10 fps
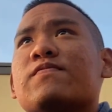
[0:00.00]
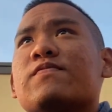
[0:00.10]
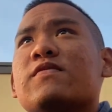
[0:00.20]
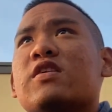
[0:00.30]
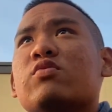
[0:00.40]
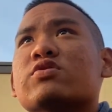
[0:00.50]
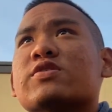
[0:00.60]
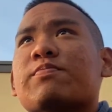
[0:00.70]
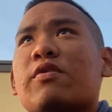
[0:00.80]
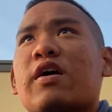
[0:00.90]
he was
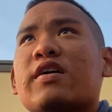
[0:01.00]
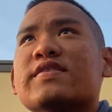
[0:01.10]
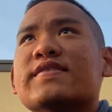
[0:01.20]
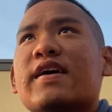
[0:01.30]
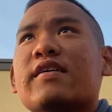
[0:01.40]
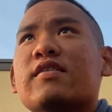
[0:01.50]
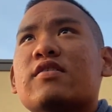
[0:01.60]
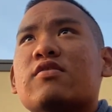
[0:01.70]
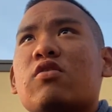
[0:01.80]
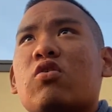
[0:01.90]
surprised that,
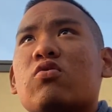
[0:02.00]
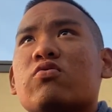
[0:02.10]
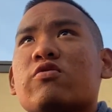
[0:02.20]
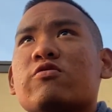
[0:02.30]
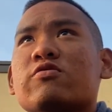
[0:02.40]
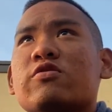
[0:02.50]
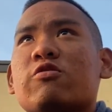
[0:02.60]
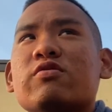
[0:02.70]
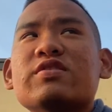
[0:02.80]
oh, you're only